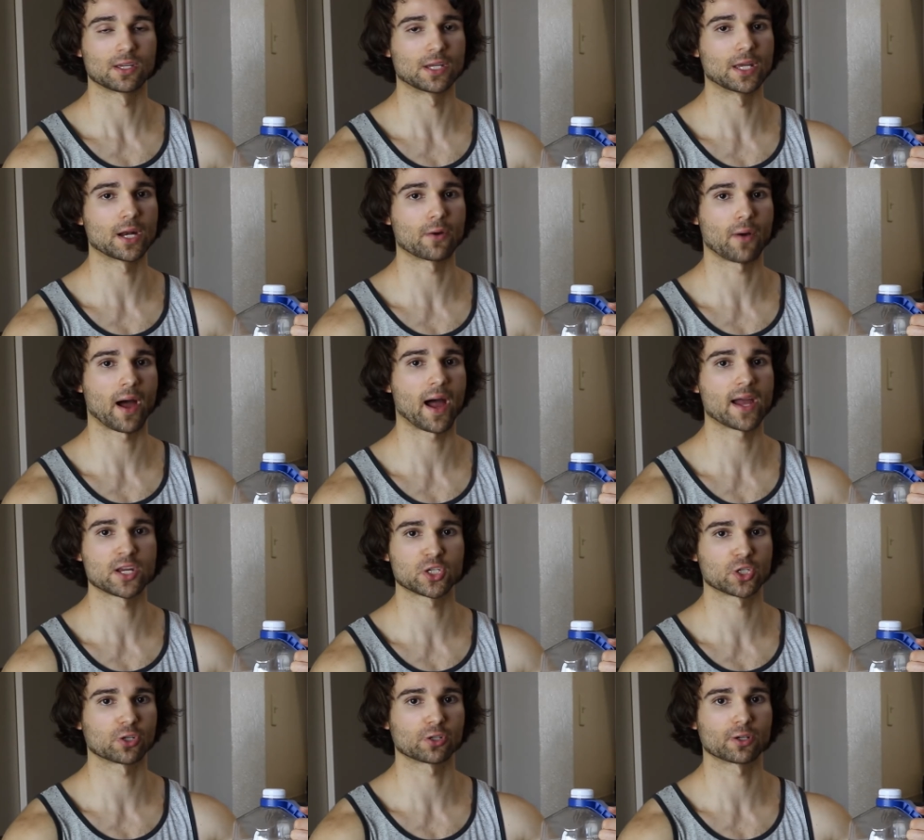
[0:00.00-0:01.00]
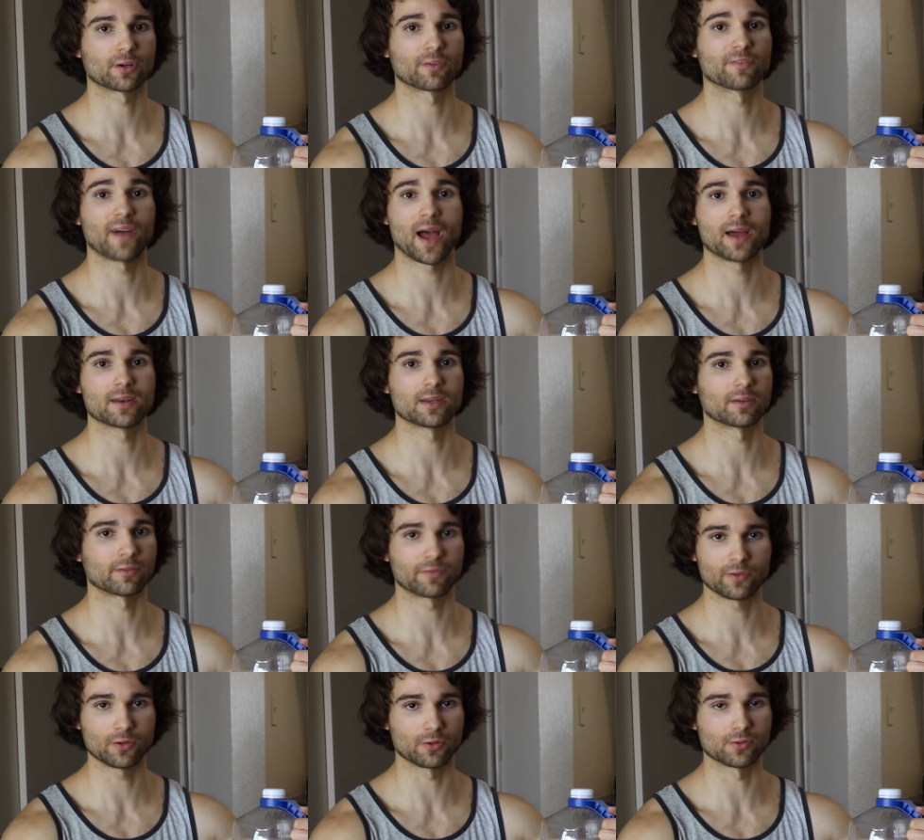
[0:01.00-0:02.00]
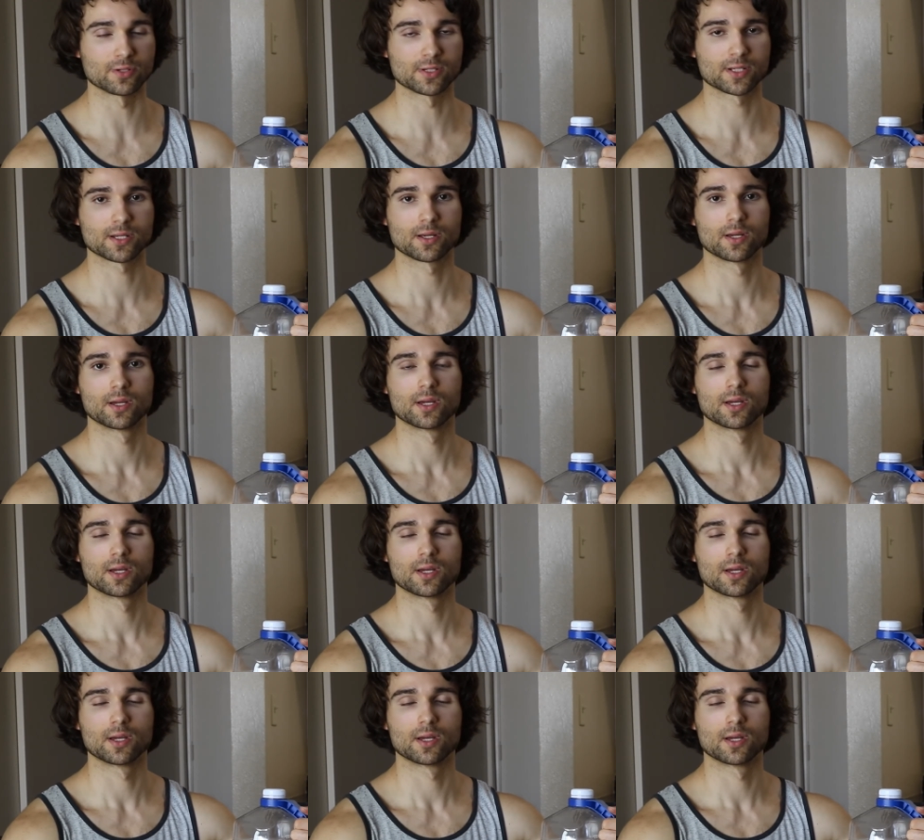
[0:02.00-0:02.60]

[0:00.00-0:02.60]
high sugar fattening foods.